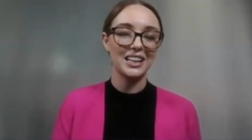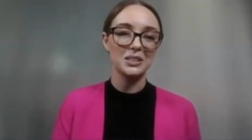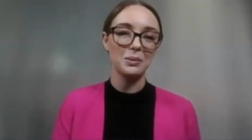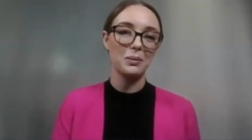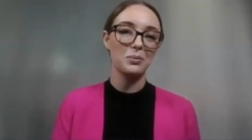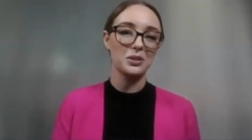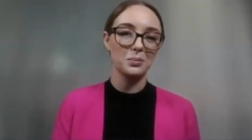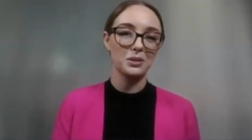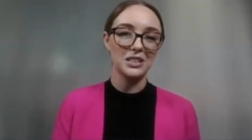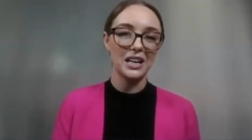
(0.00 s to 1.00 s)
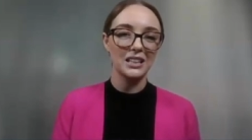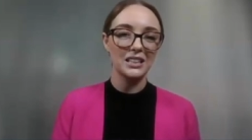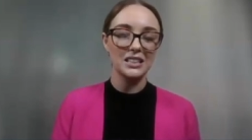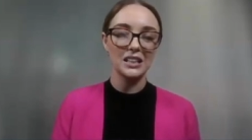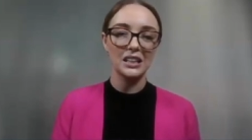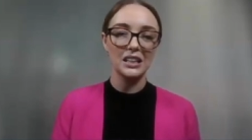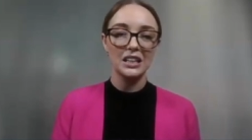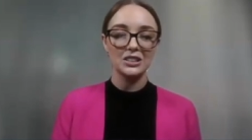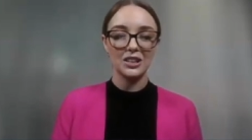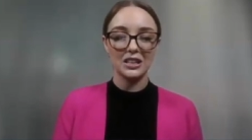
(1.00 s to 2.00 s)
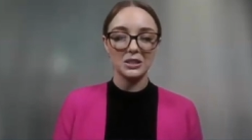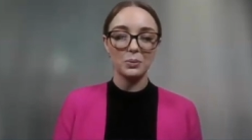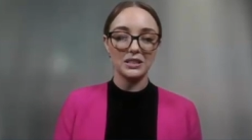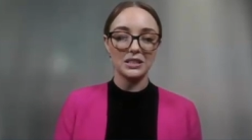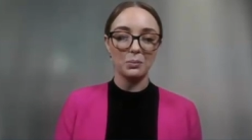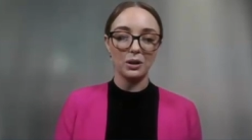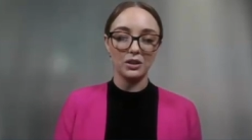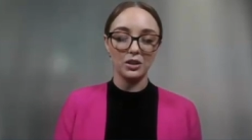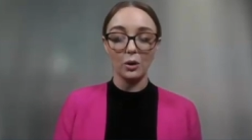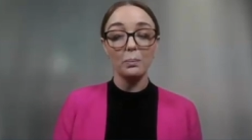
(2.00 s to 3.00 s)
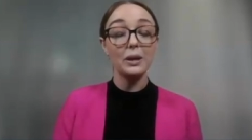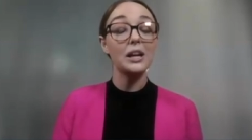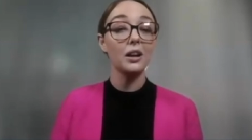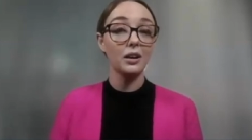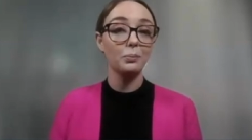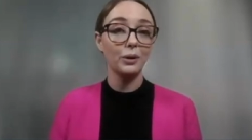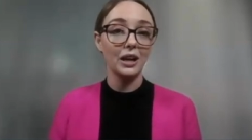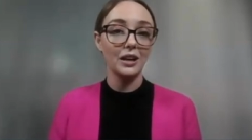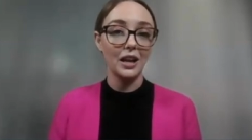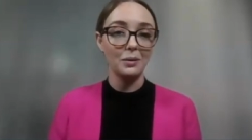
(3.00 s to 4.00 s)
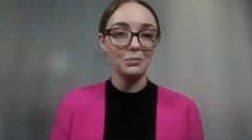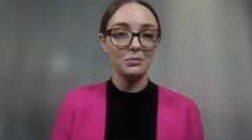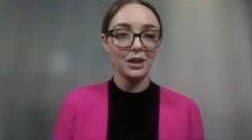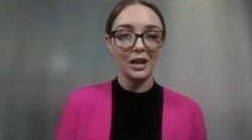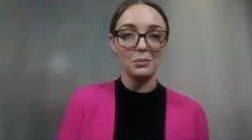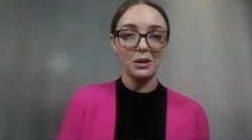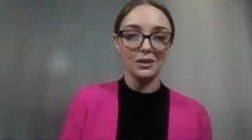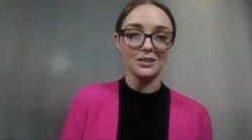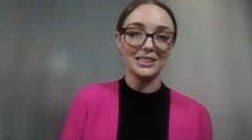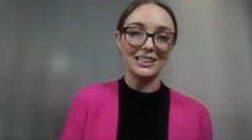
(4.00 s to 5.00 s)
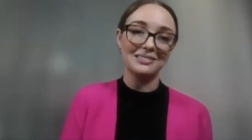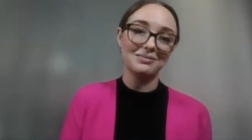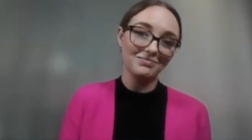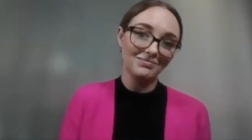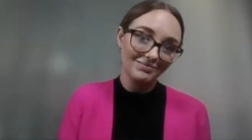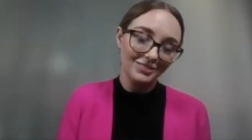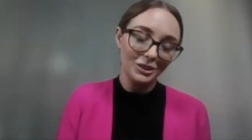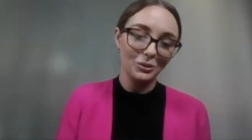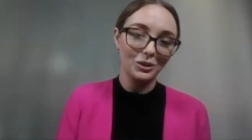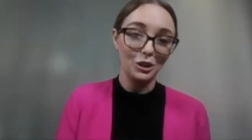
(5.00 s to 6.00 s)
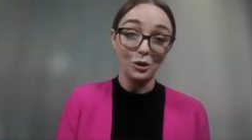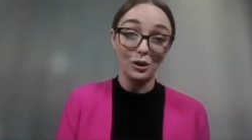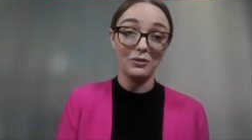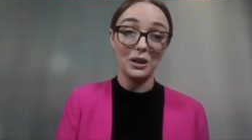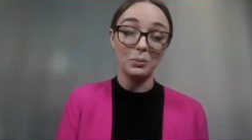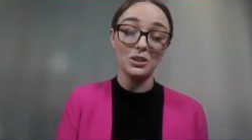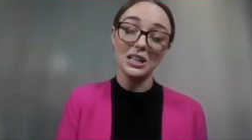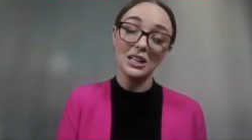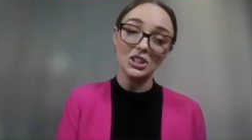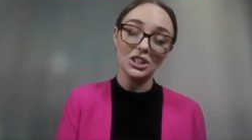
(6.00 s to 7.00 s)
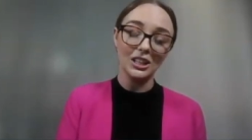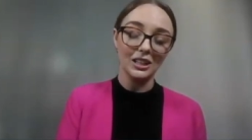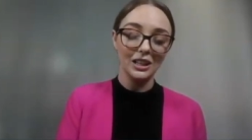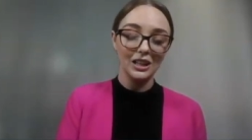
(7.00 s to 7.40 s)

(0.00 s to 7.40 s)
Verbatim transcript: that to be hmm. able to protect it. So that's where someone you know a bigger brand name came in and said, "Look, you don't have that protection."